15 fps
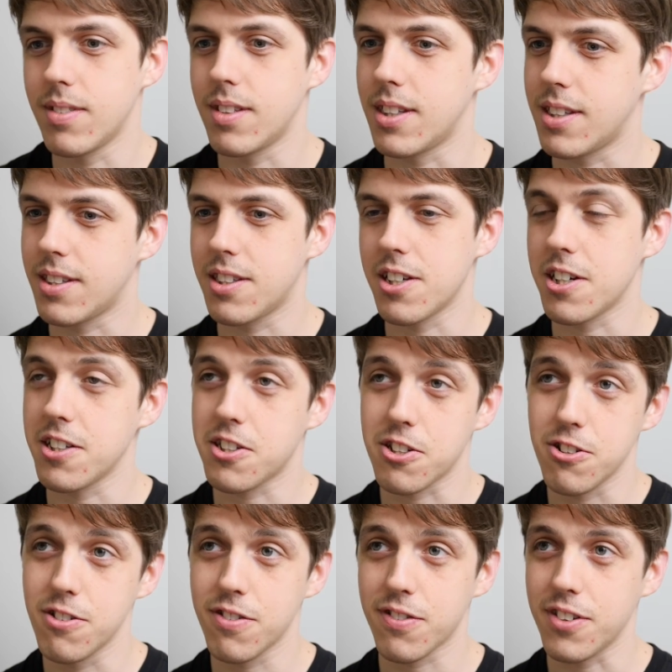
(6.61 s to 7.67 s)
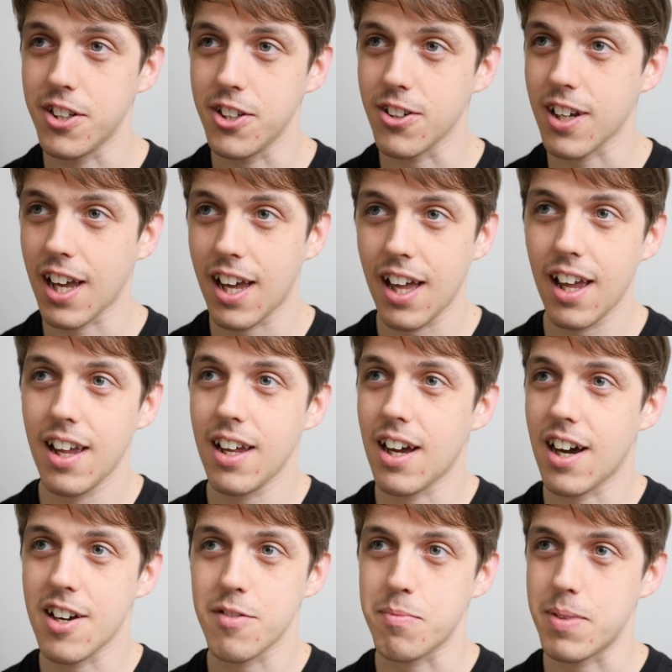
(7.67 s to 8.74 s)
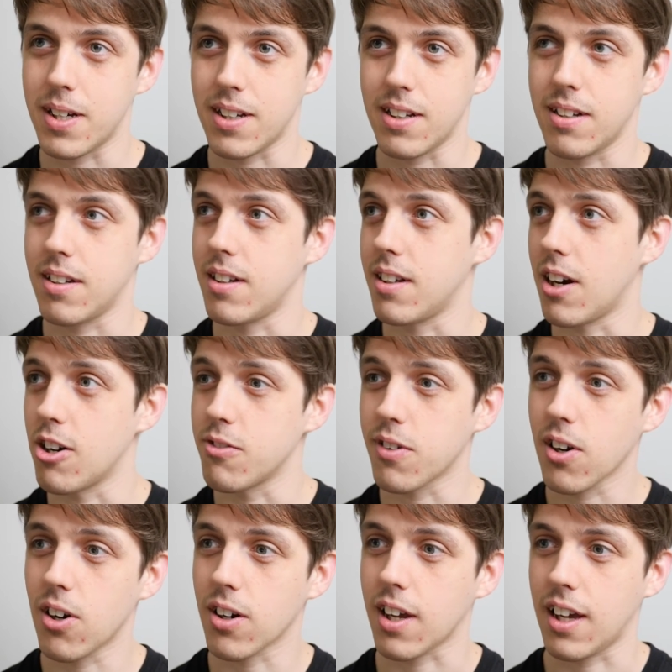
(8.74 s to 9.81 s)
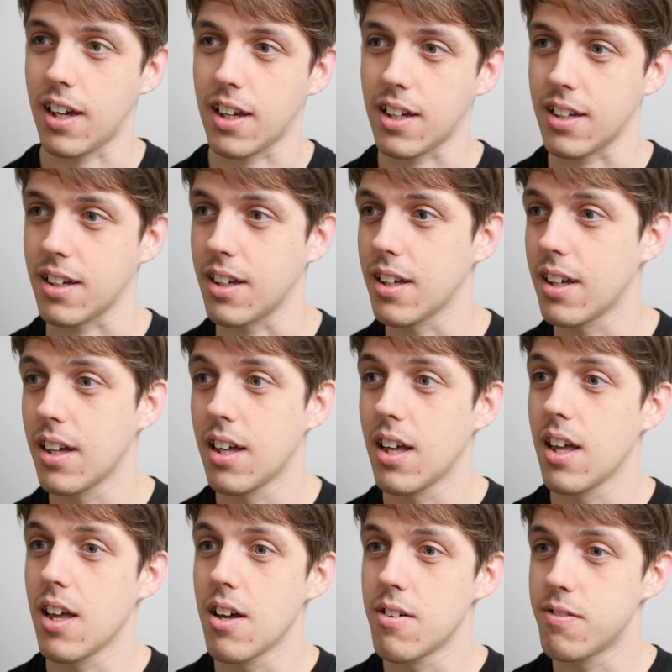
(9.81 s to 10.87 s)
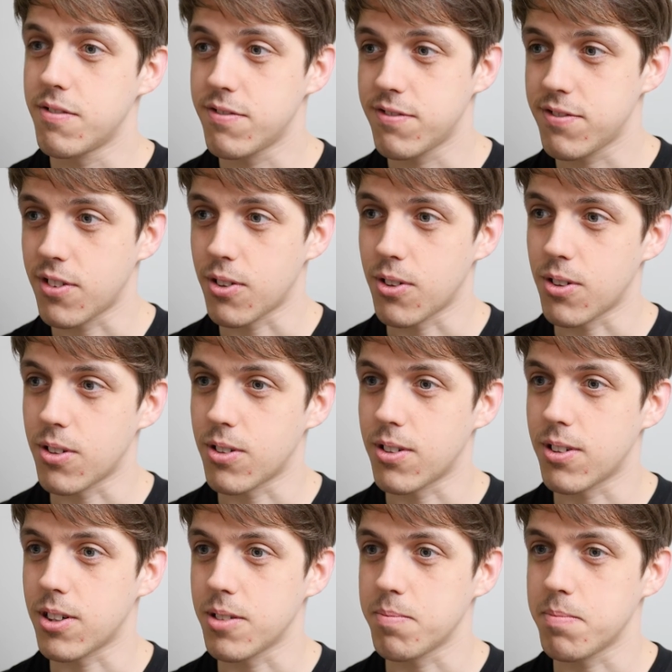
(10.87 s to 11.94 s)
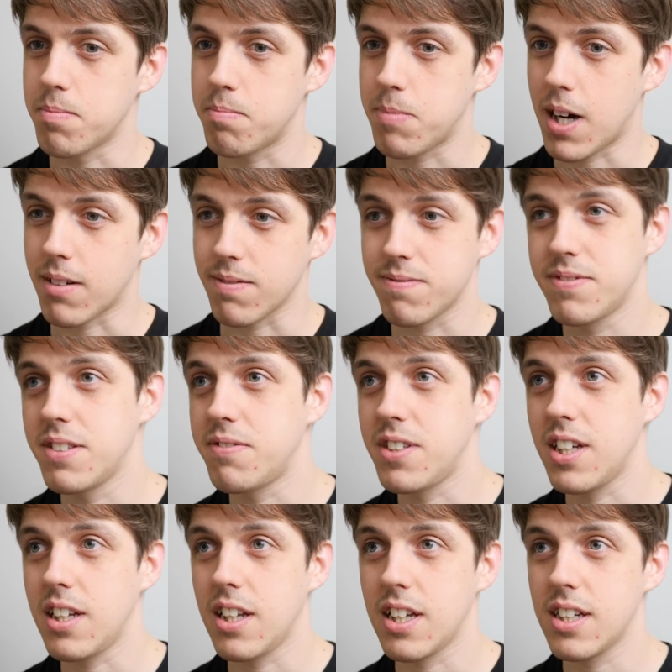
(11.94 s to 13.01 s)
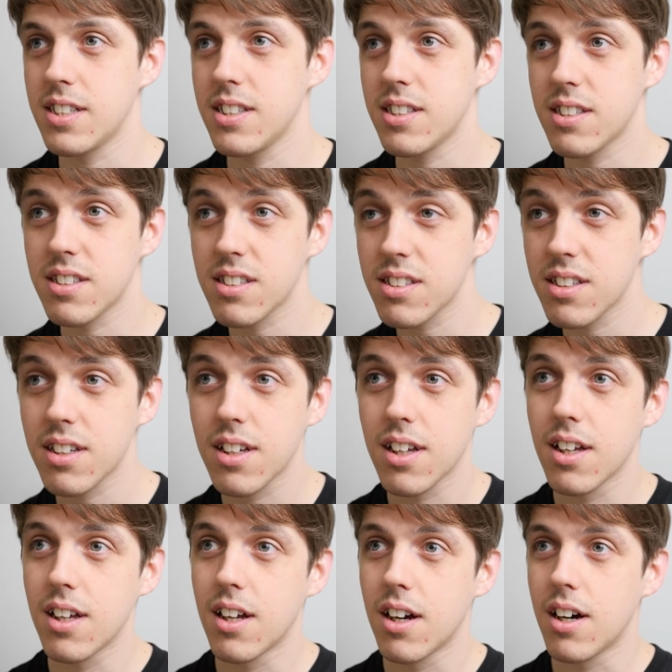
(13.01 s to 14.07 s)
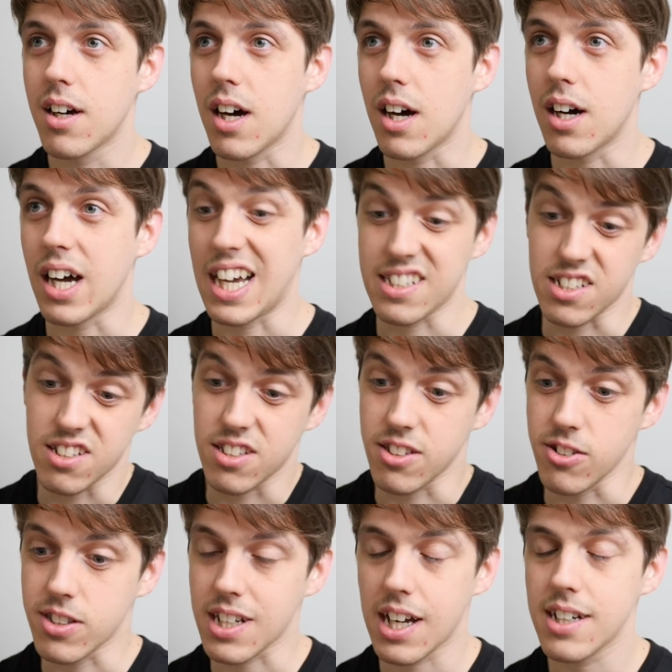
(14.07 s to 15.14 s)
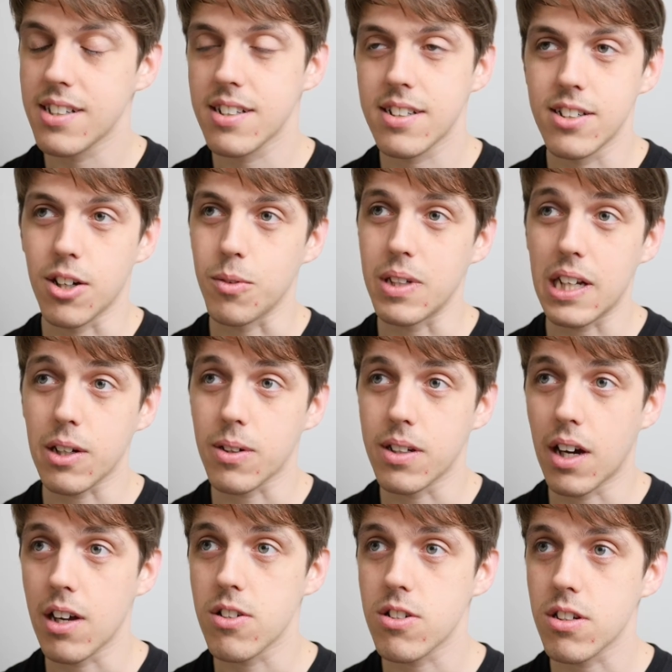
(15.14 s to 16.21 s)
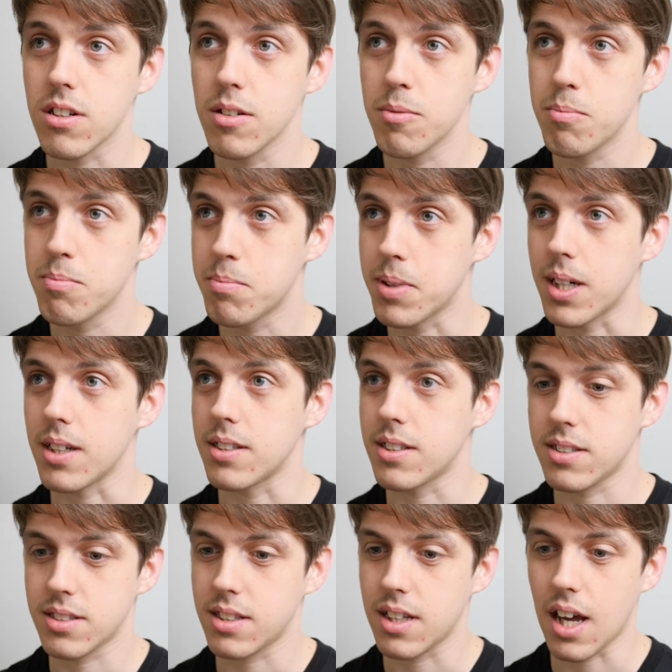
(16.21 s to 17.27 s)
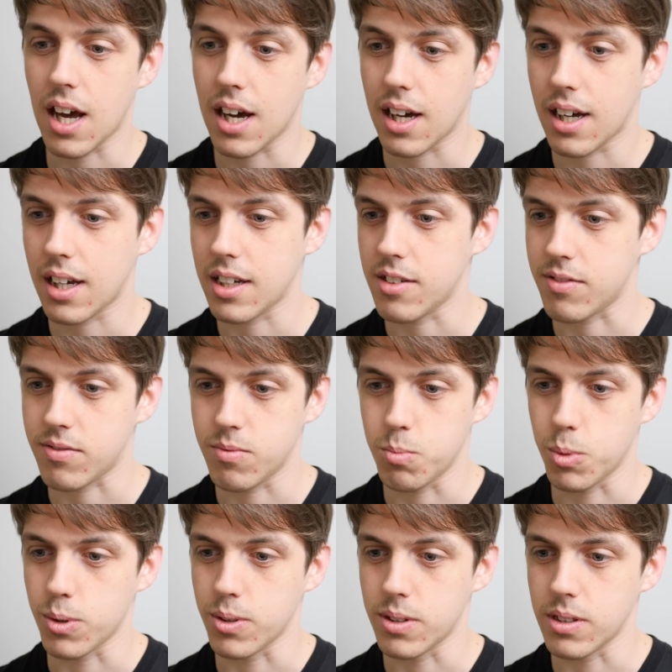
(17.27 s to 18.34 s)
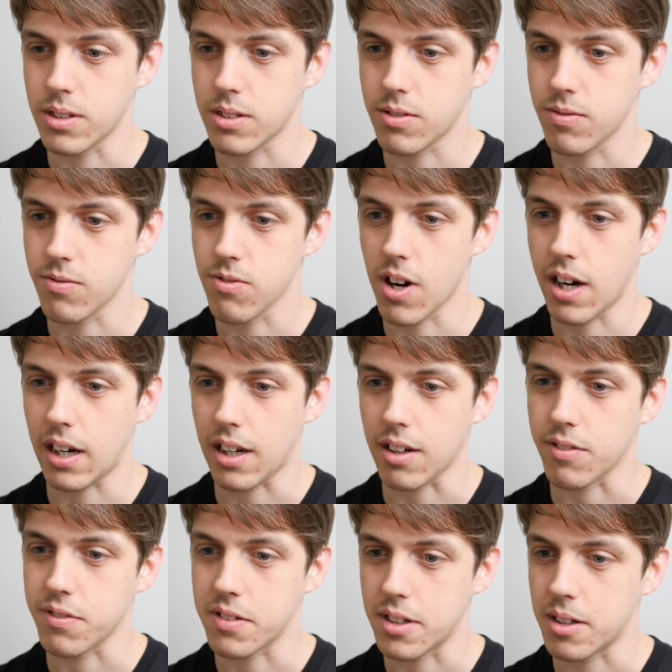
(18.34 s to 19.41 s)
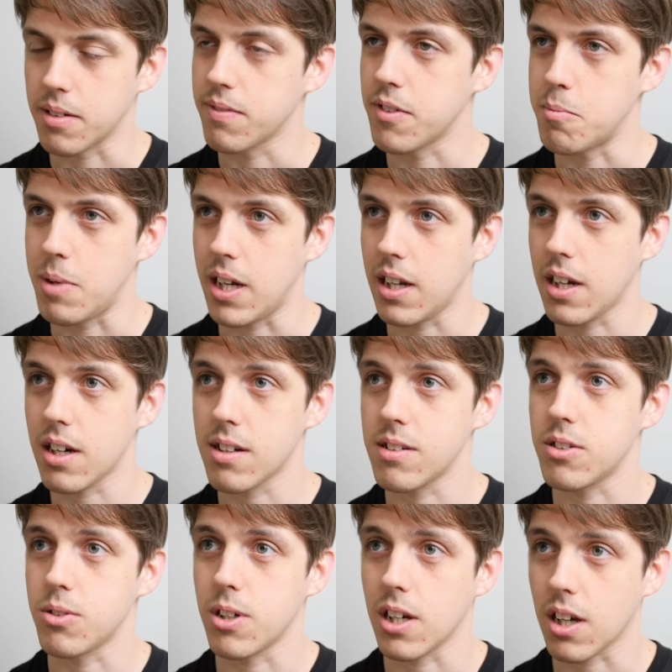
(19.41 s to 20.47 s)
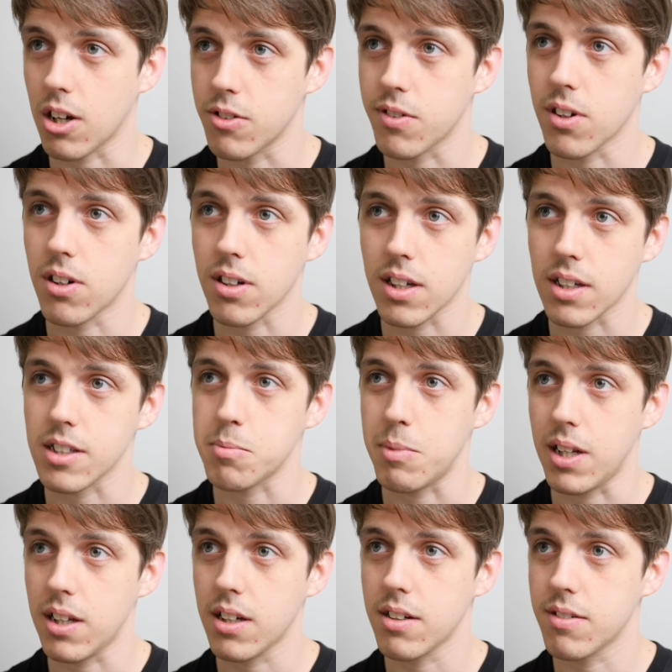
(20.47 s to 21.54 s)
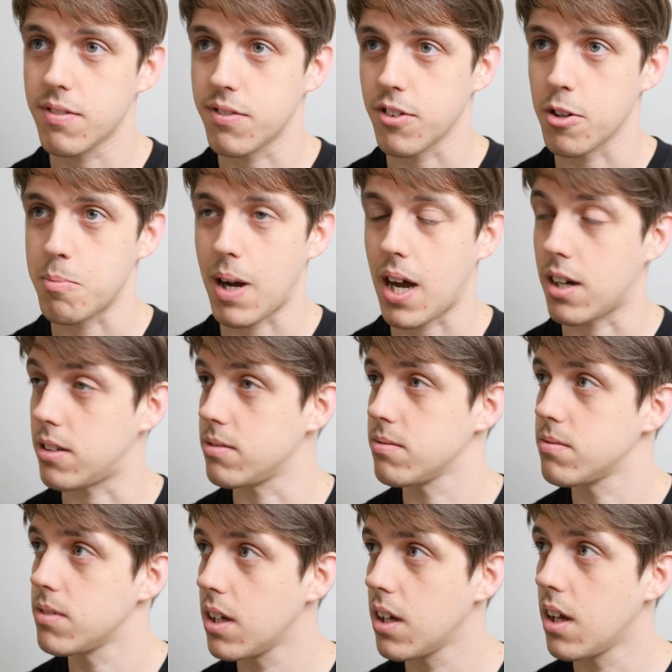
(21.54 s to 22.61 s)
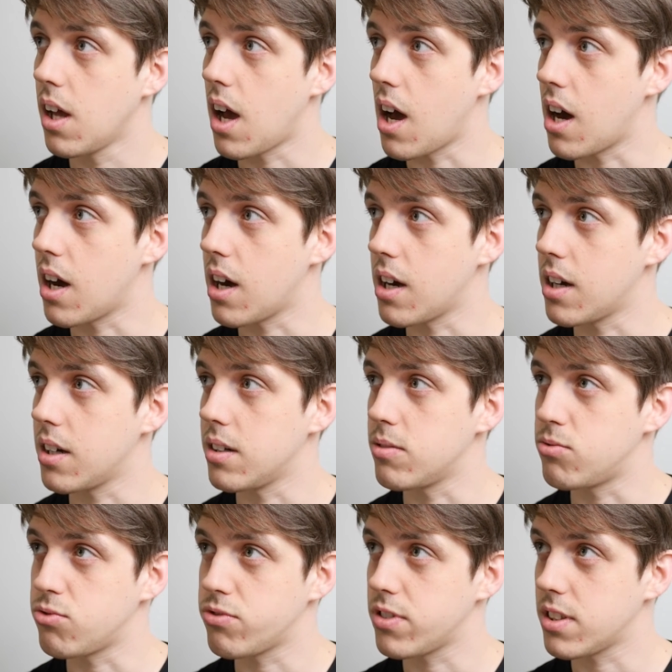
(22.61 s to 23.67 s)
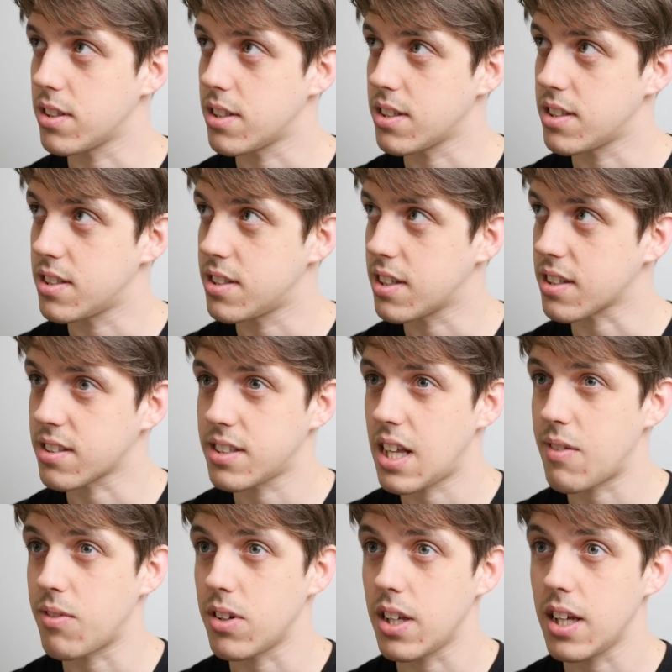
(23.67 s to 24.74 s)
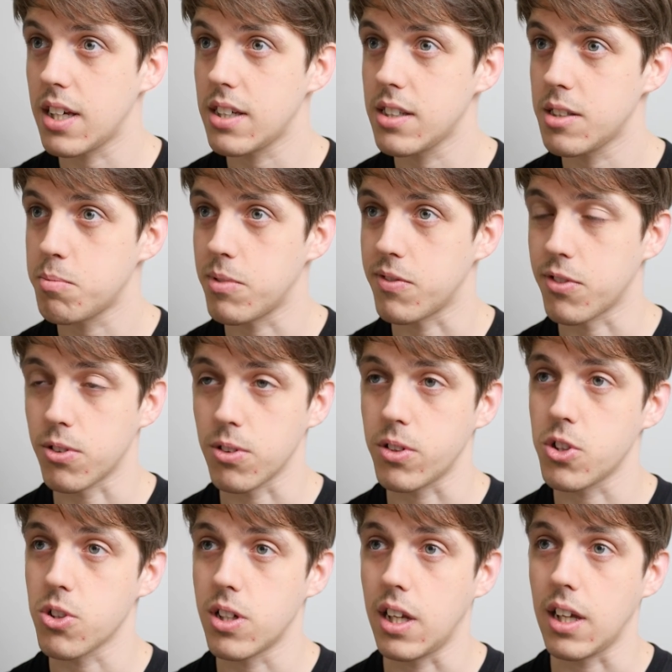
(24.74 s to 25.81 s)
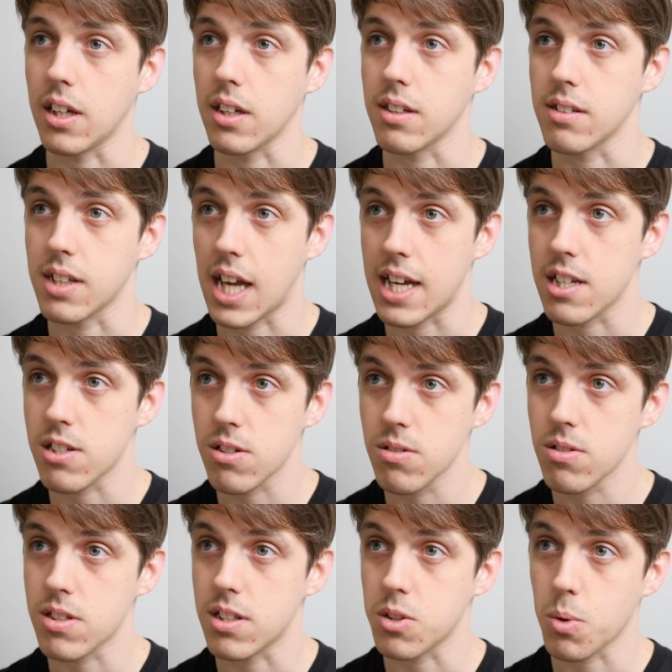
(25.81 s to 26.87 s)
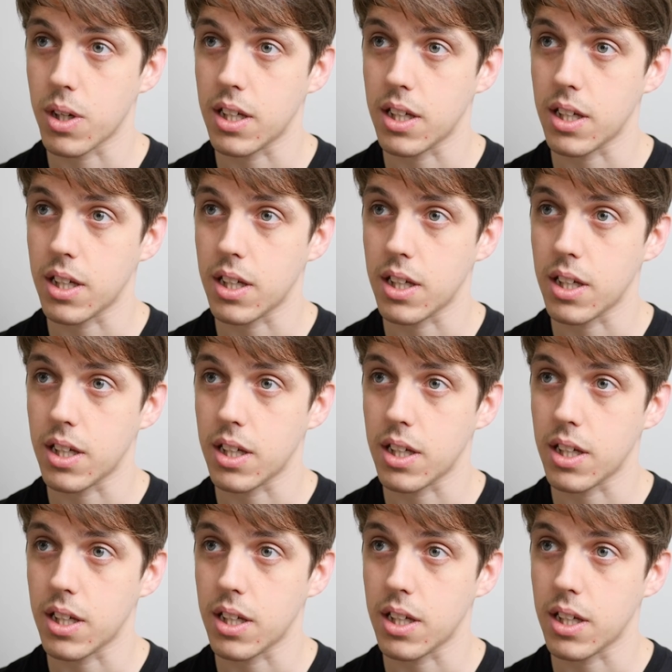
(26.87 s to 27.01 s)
32 from the UK. I've been overclocking for about 15 years as an enthusiast, not with liquid nitrogen, but I was writing for media and doing overclocking as media for about 6-7 years before joining ASUS in